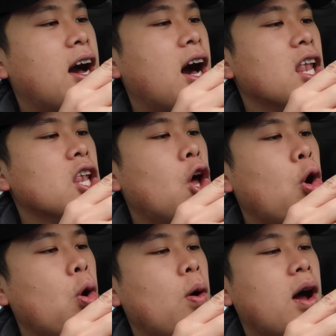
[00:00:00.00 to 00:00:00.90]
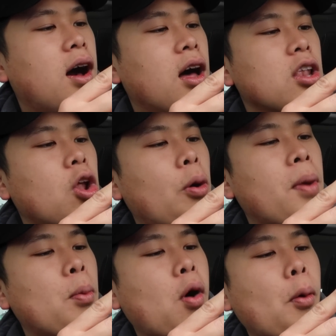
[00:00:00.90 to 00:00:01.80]
Alo...
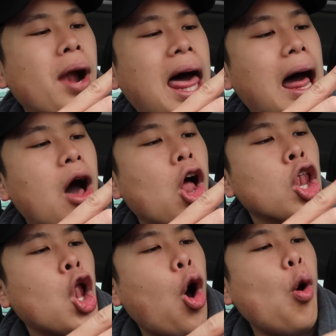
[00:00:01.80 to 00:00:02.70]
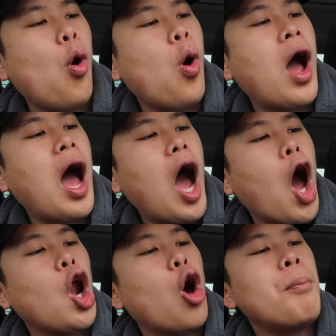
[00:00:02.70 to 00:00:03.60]
Alomomomala... Alo...
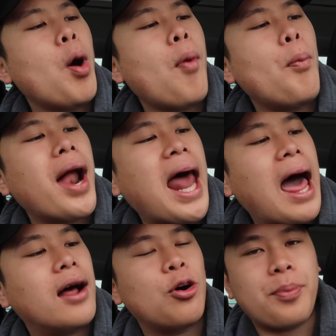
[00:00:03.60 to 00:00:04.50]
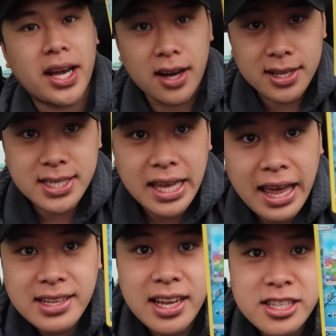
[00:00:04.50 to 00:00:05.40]
Alomomomala... Oh my god, say
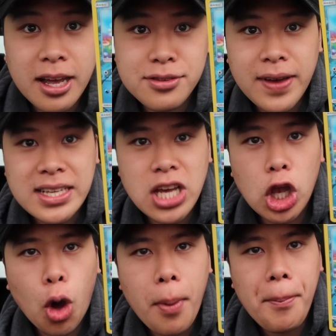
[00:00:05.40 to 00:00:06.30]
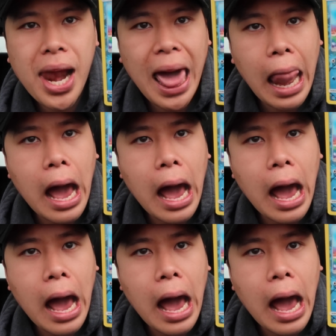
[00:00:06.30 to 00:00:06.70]
that 10 times fast. Alomomala...